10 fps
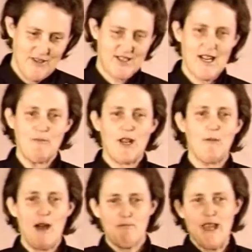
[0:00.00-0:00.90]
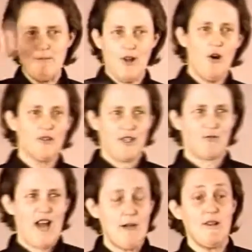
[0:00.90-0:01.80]
There's something about people holding
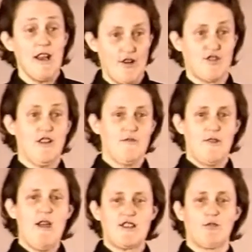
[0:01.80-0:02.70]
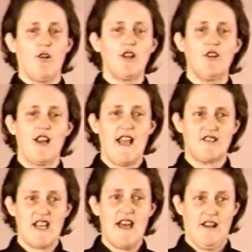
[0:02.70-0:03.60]
the rabbit ears that makes a really good
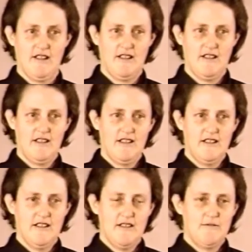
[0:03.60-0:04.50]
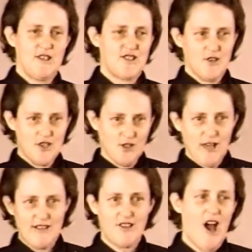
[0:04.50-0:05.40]
antenna. But as soon as you
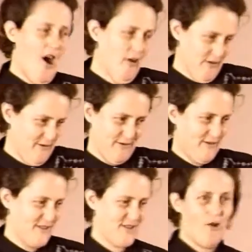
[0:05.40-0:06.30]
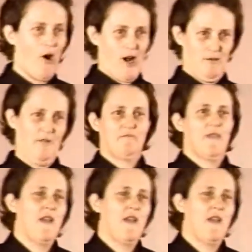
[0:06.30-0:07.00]
let go, it's horrible.